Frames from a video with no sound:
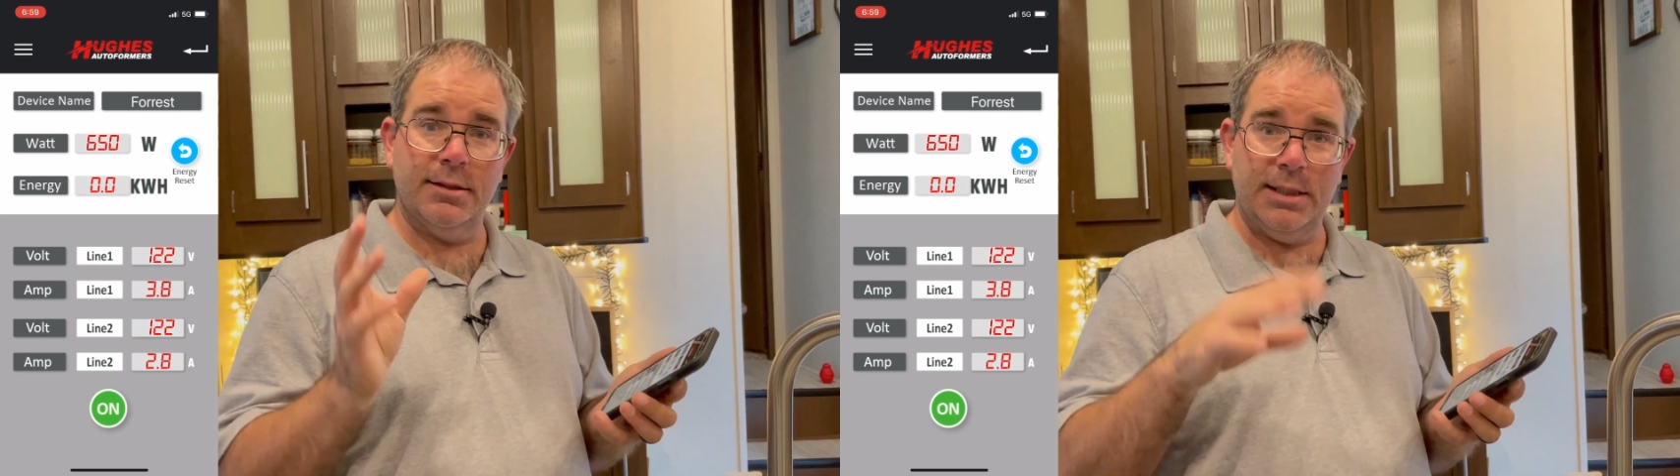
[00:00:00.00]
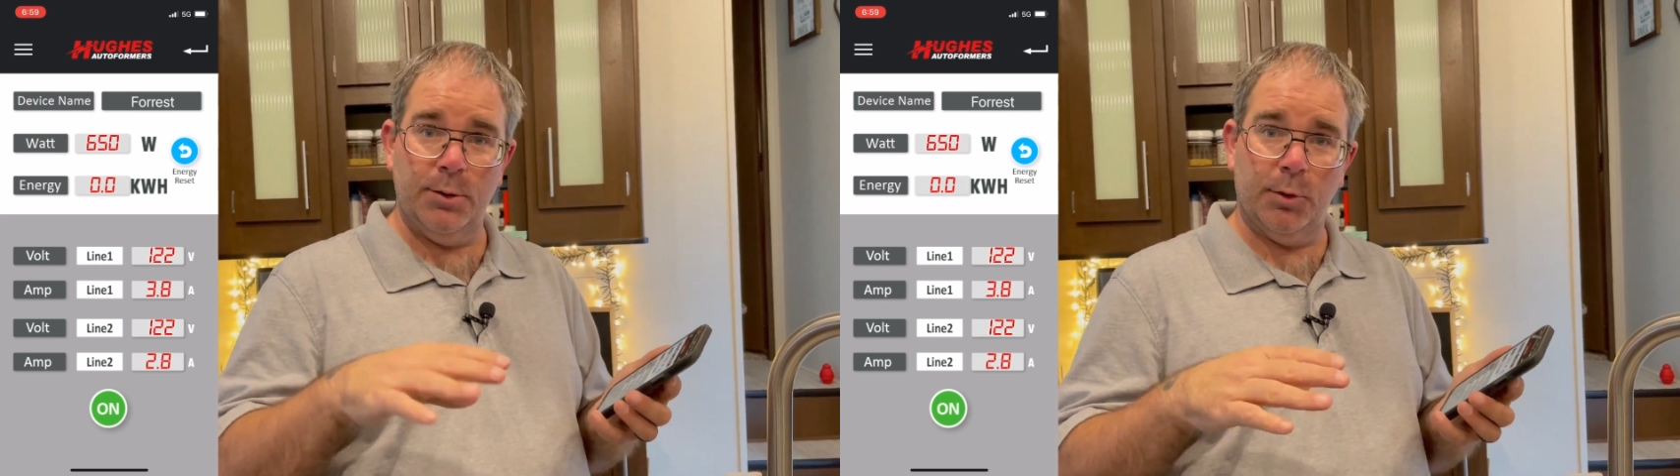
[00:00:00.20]

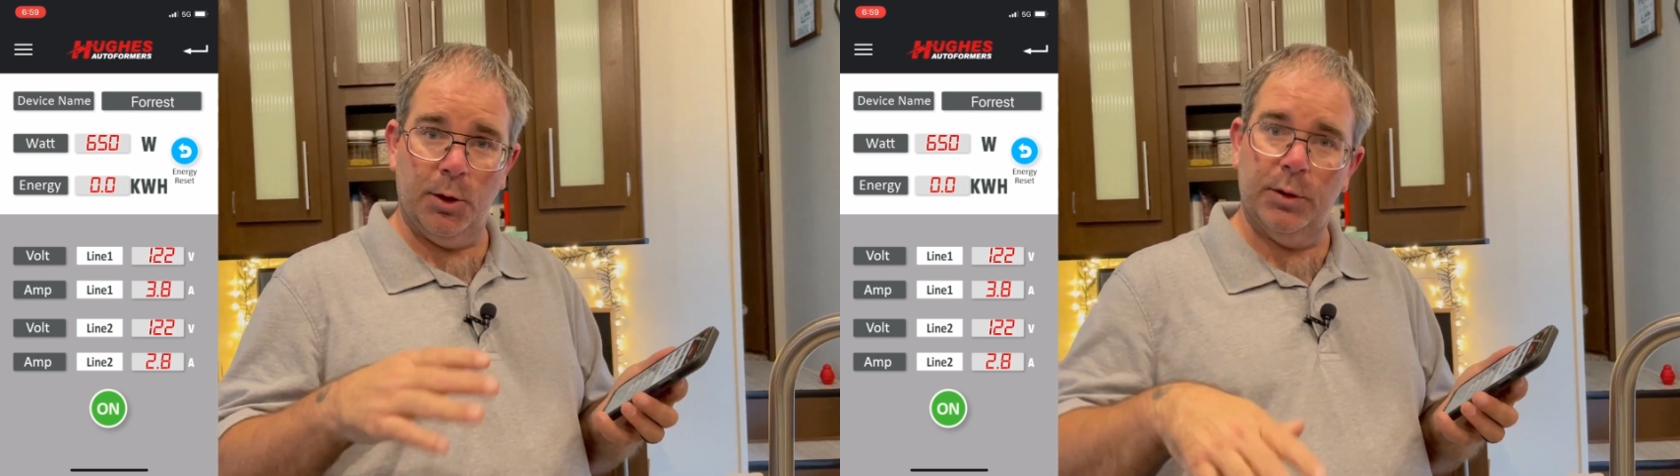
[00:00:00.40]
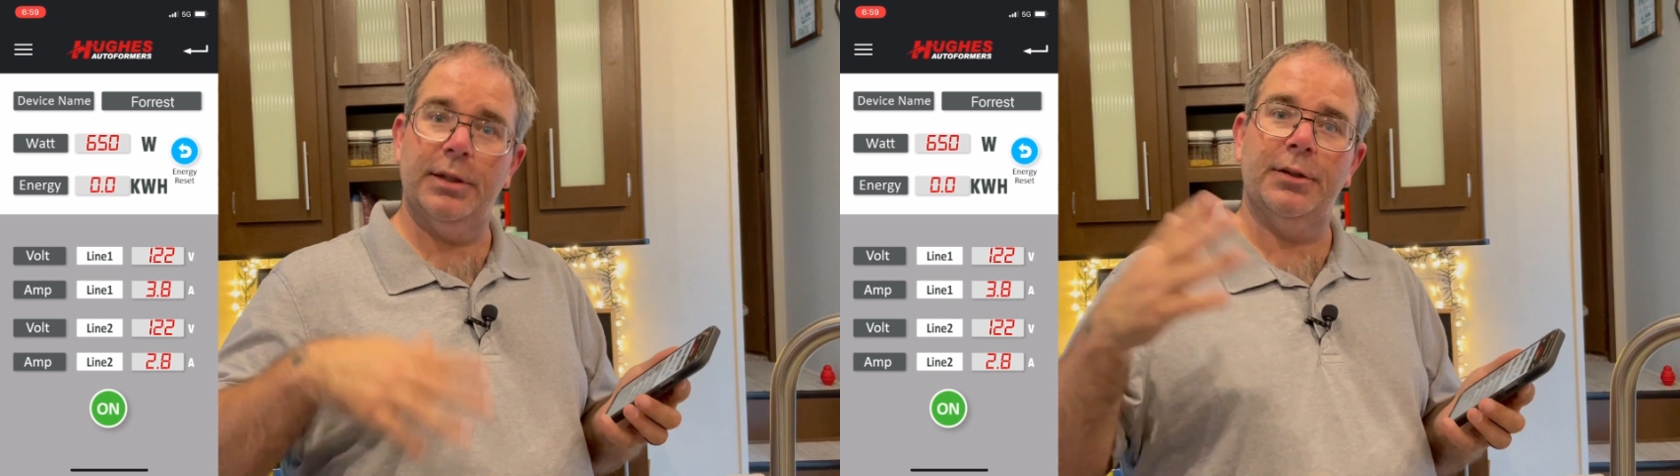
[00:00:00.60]

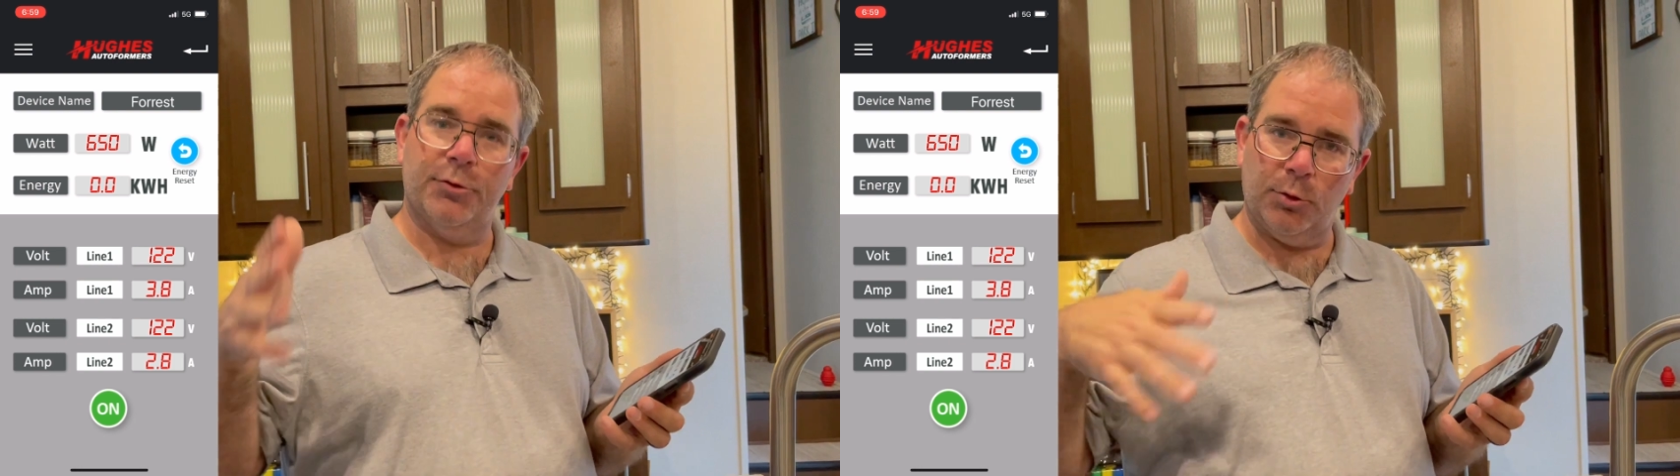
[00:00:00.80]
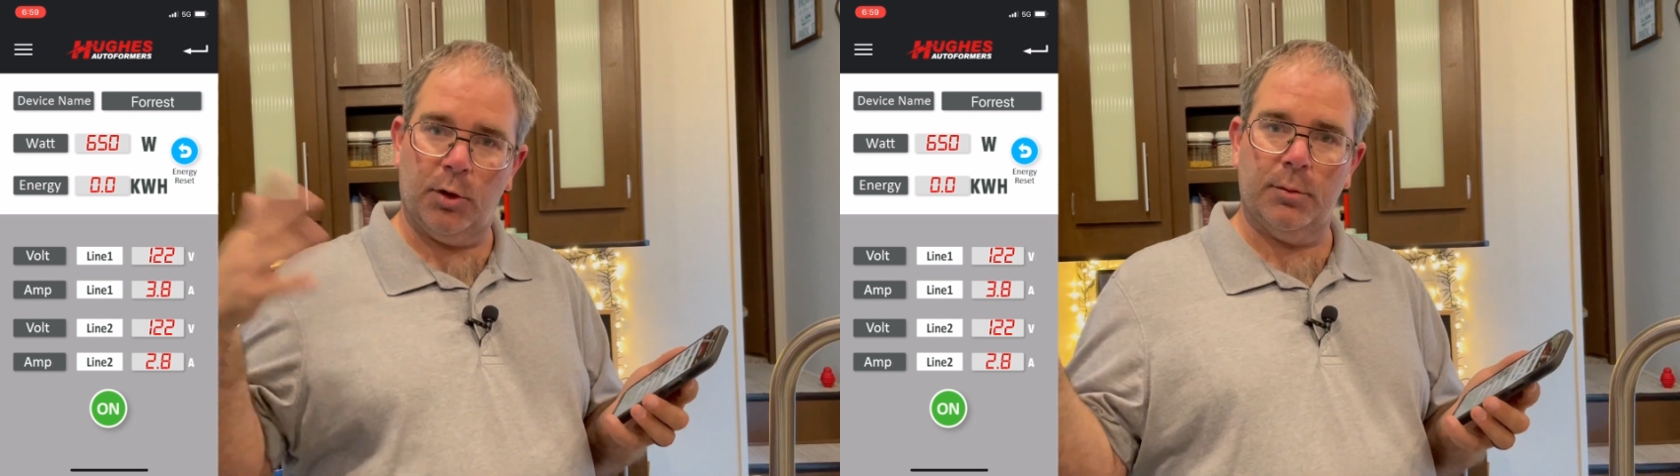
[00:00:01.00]
0 and then
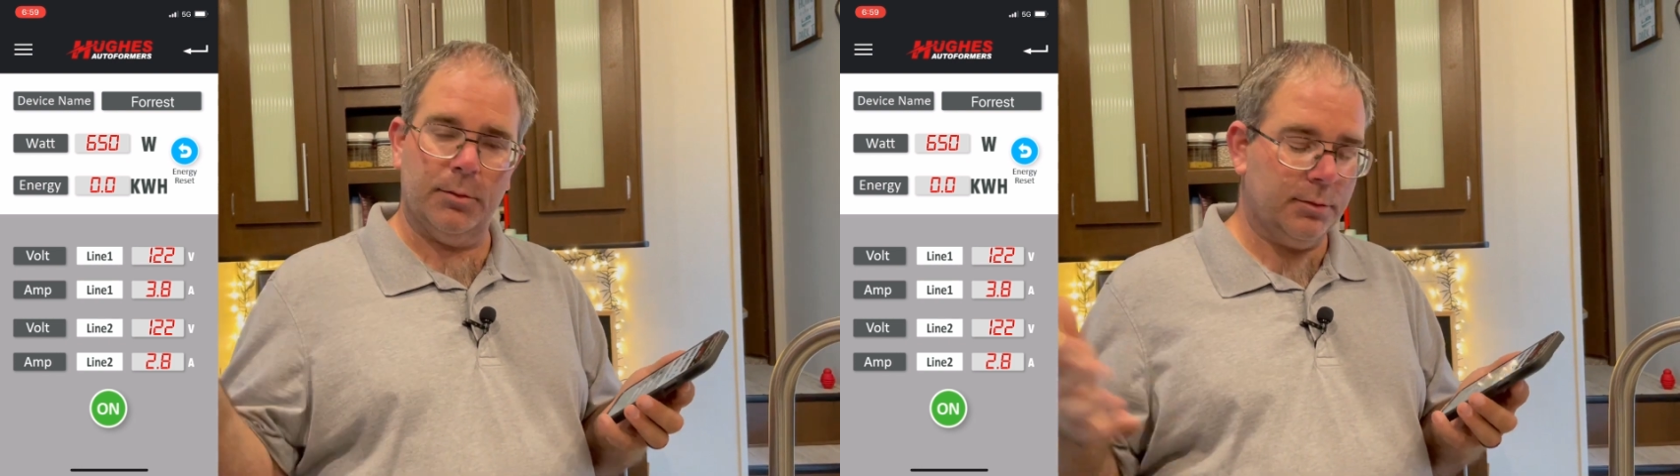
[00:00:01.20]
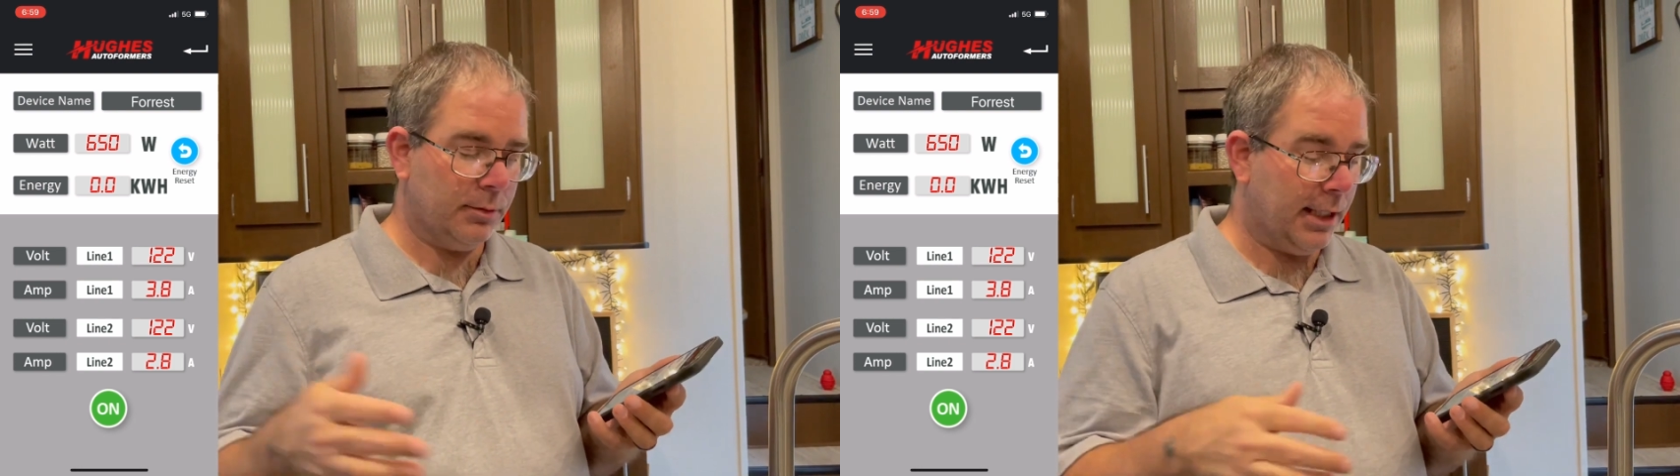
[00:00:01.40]
start
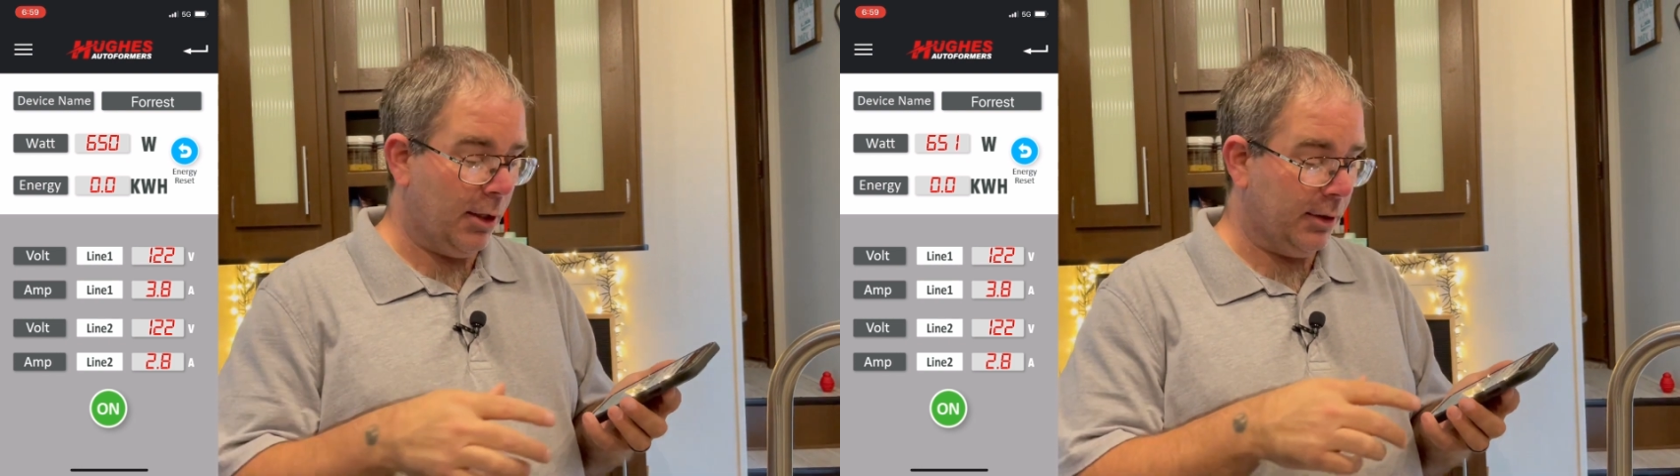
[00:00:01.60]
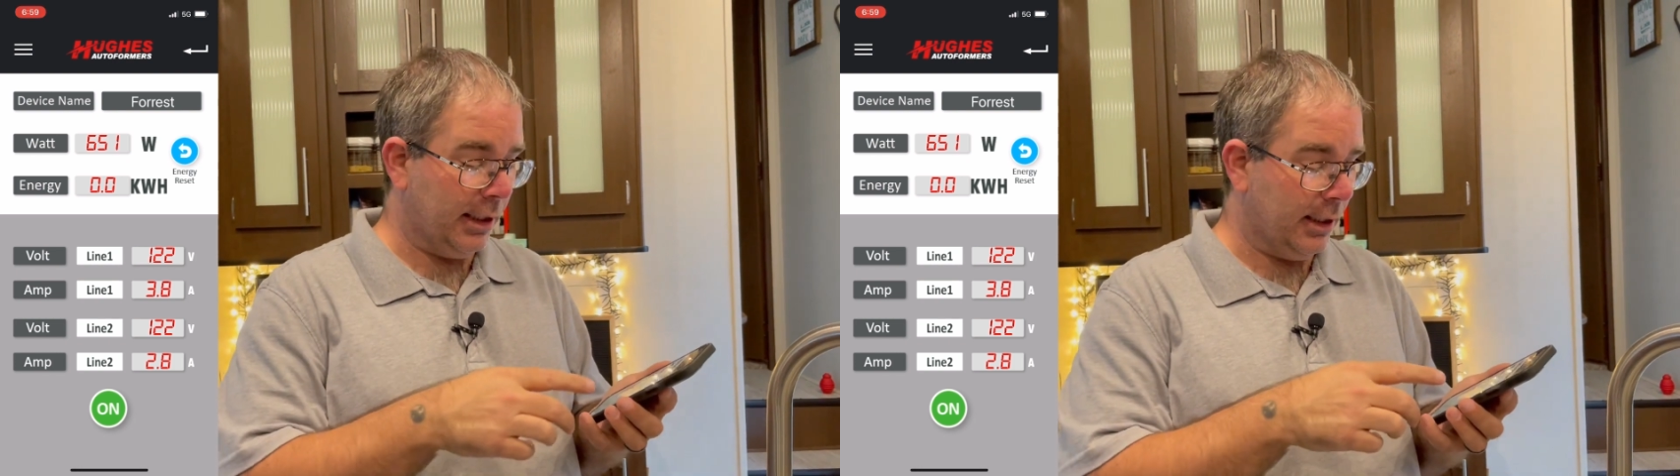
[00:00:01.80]

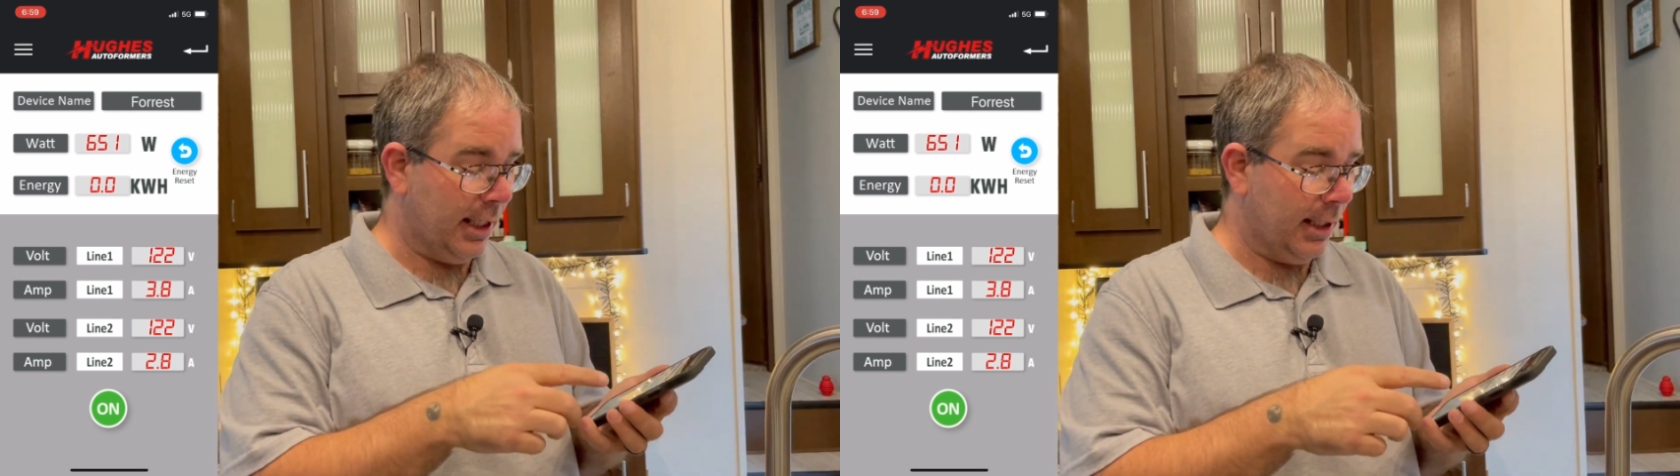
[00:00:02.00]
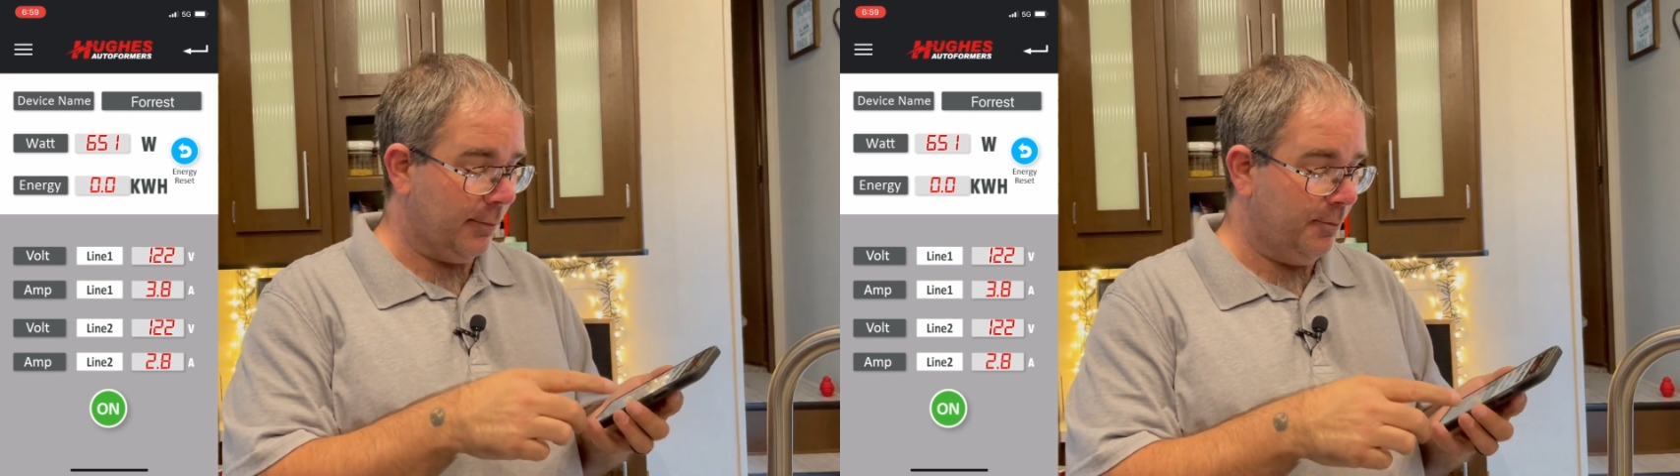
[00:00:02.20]
counting
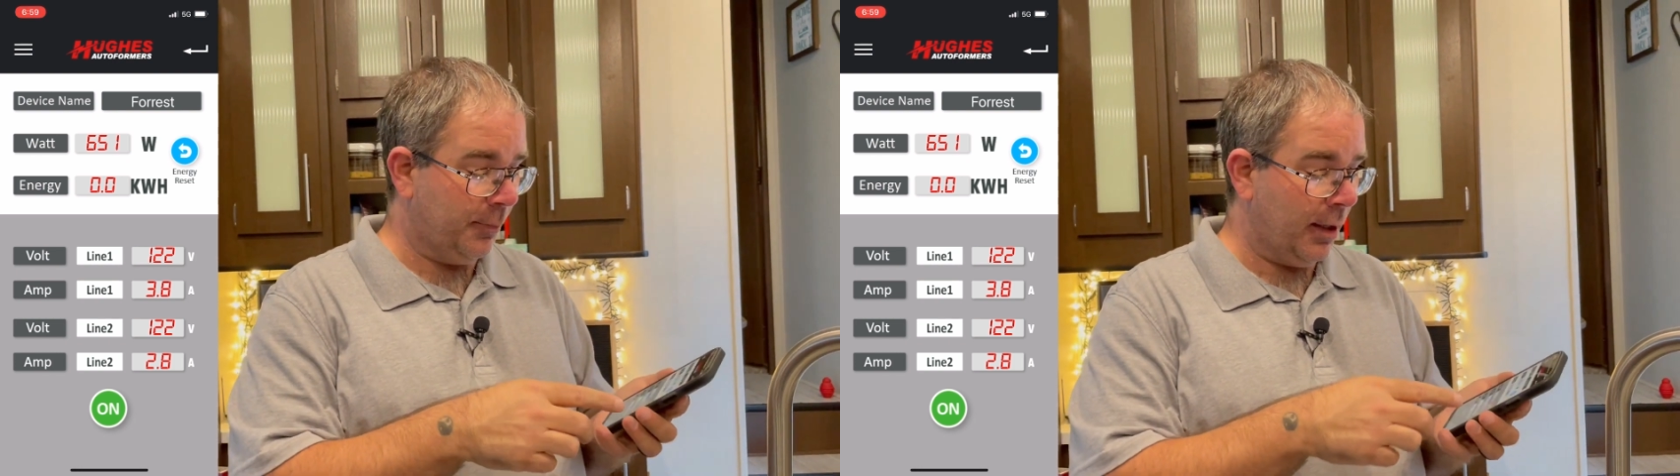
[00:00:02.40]
again.